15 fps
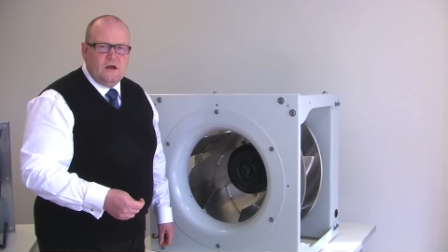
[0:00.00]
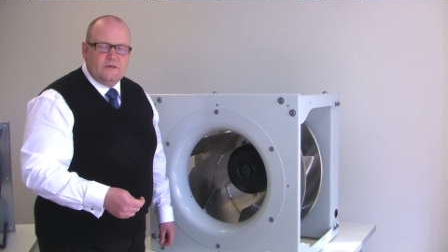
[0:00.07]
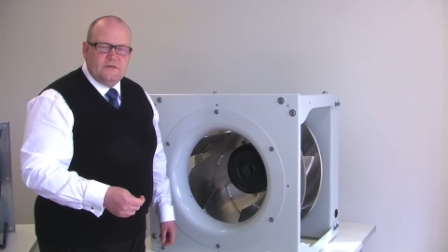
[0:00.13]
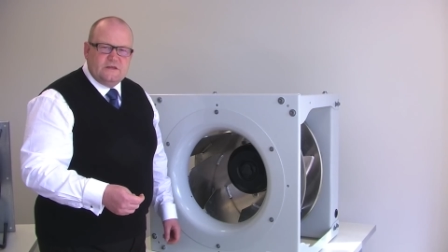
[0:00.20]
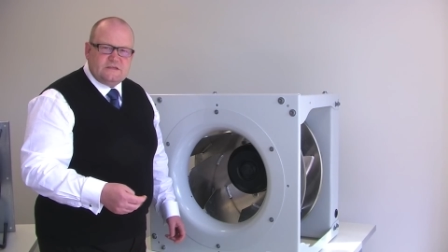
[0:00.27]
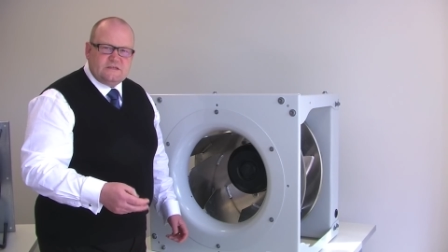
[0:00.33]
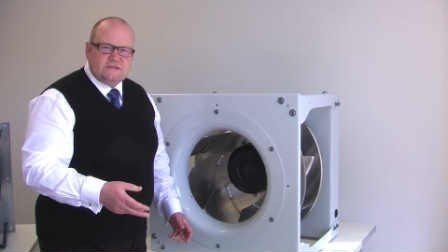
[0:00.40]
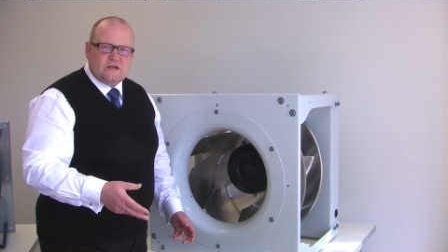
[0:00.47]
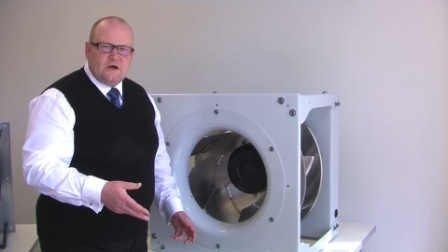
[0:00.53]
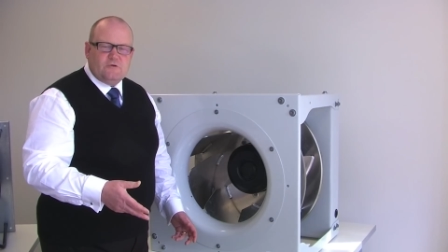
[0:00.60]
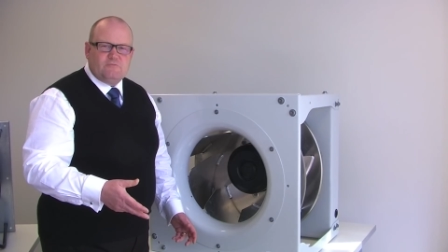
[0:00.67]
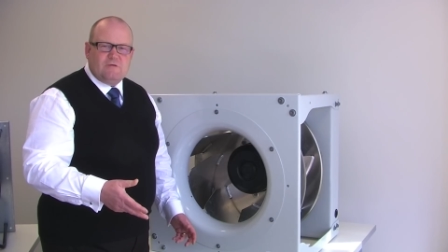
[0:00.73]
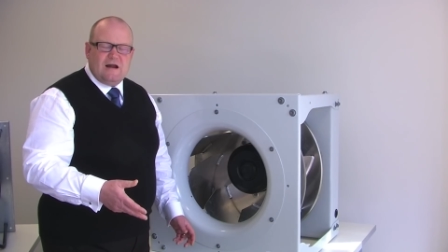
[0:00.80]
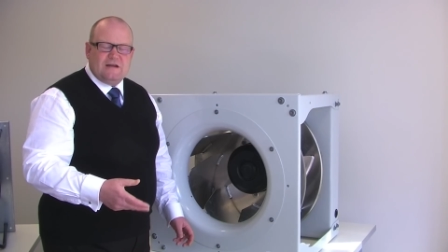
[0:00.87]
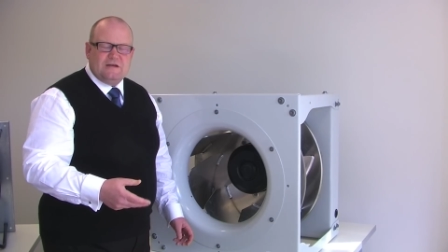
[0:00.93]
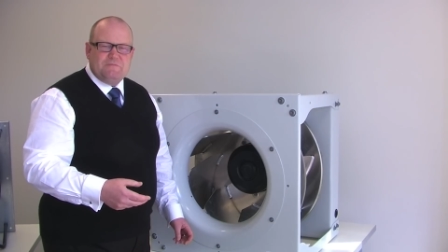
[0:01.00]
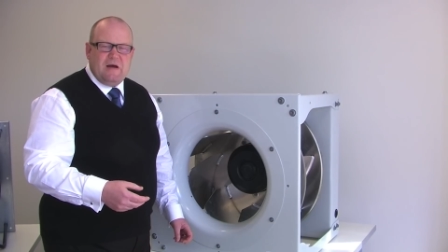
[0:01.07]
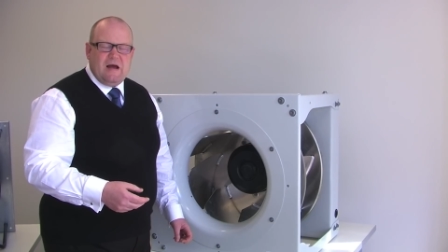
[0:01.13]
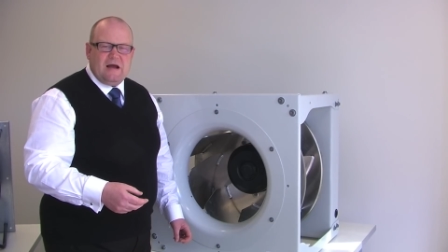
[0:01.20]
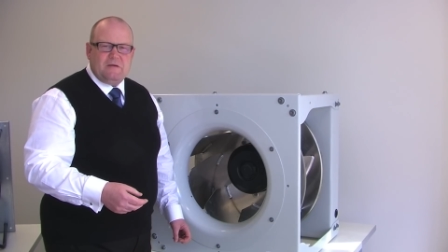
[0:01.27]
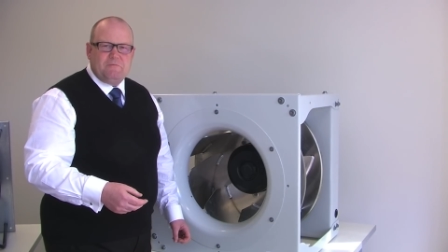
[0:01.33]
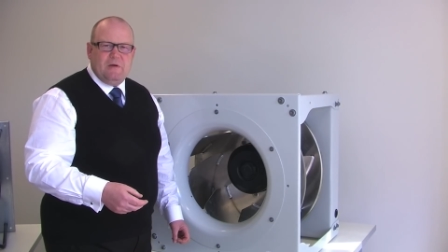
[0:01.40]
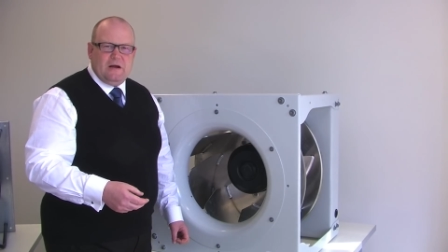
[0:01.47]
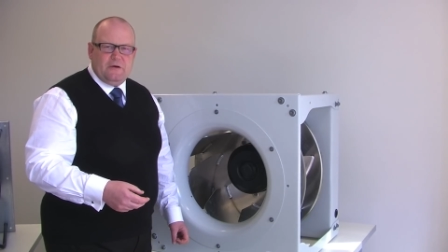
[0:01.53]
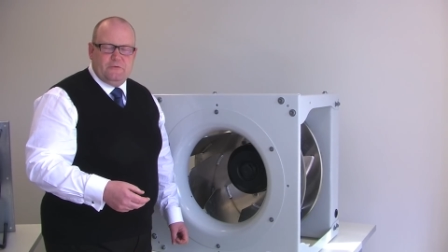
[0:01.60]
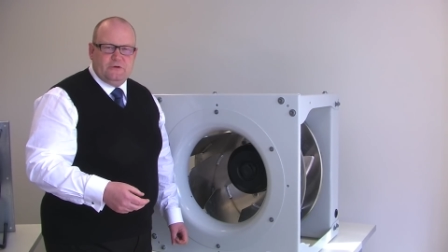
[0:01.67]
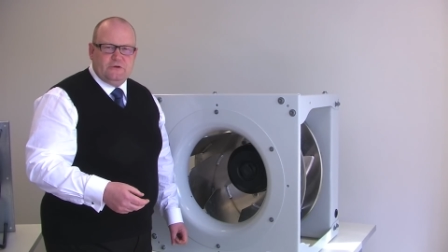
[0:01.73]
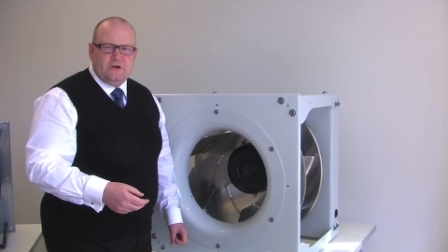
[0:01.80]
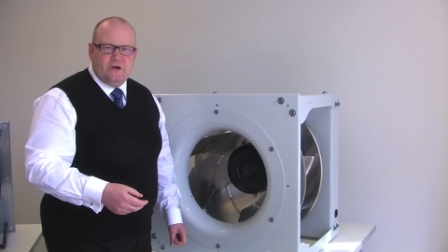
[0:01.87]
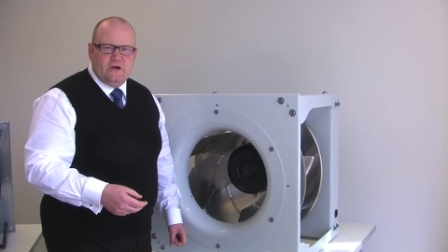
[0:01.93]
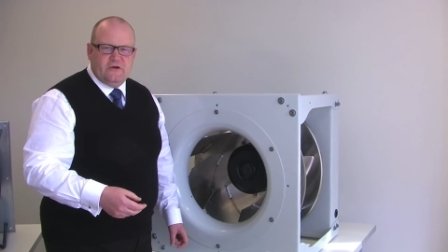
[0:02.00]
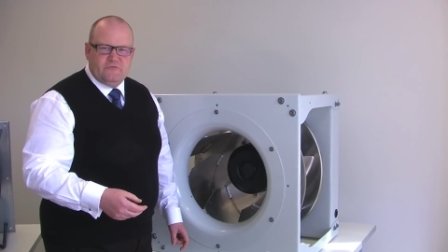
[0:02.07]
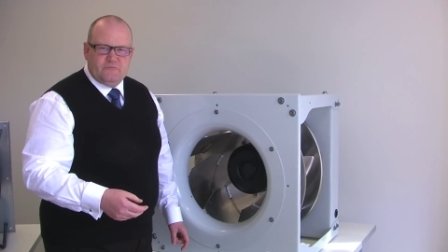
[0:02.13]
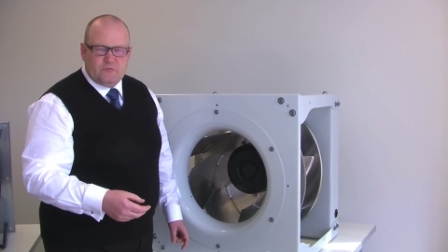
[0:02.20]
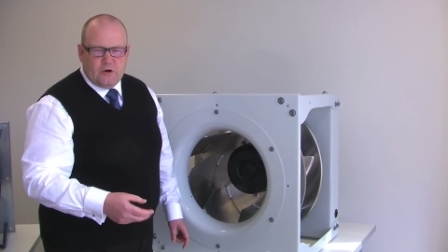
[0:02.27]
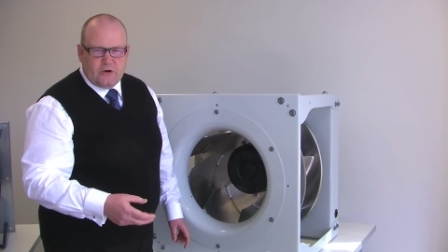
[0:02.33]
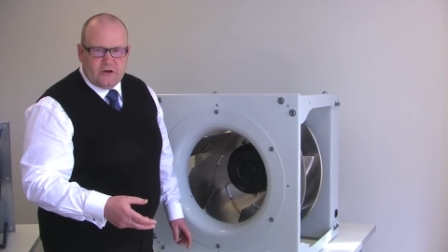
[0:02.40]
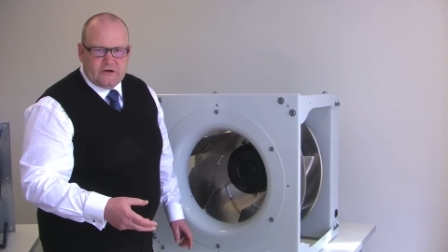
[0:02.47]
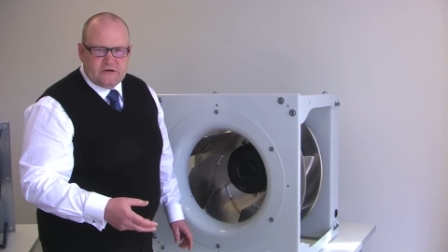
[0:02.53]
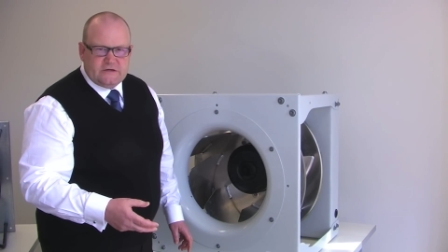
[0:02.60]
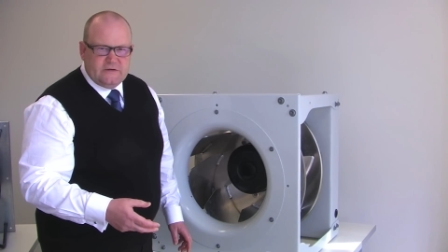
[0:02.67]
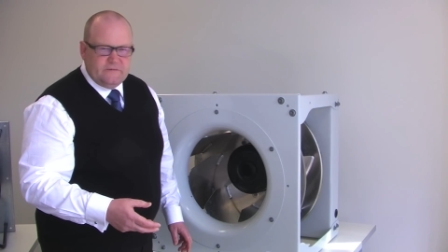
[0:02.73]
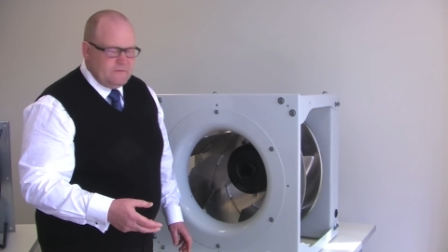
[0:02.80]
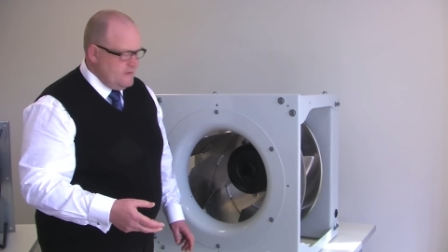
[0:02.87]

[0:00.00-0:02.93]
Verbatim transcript: And this is our RadiPac backward curve product.